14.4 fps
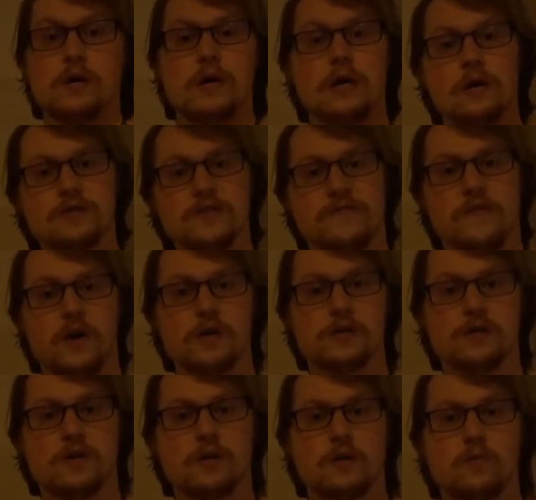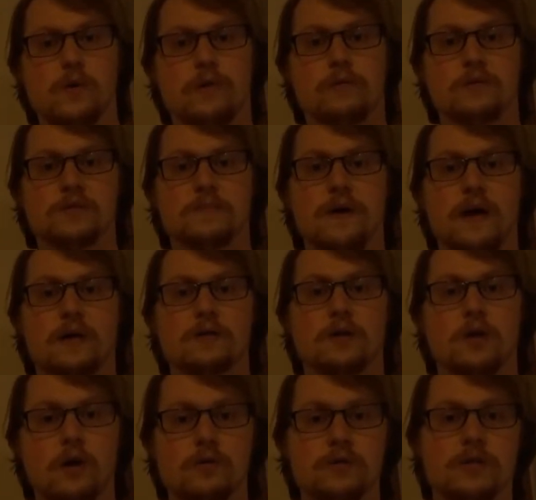here's a function with respect to
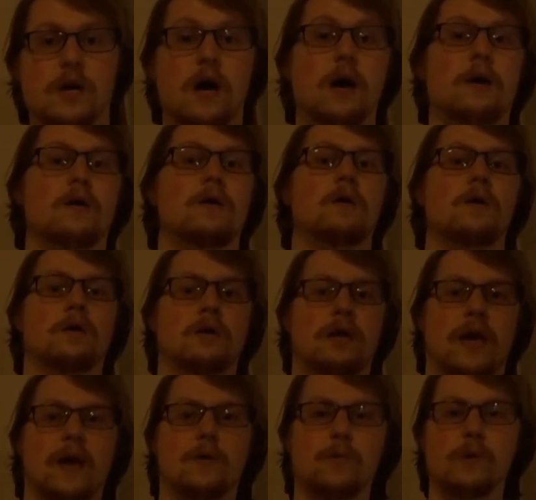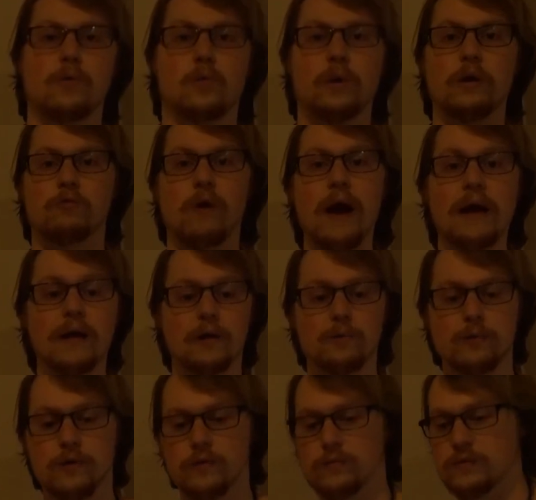cosine. Can we rewrite it
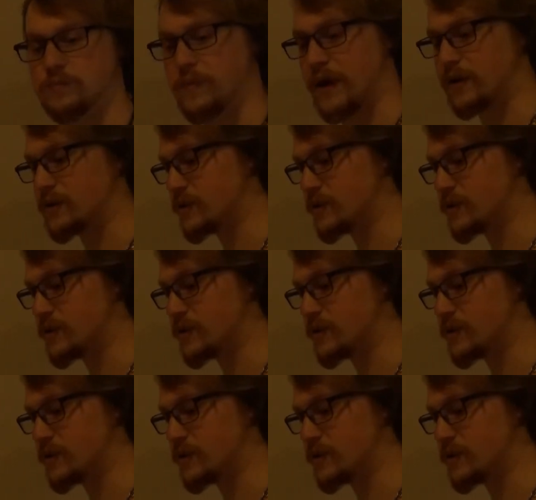with respect to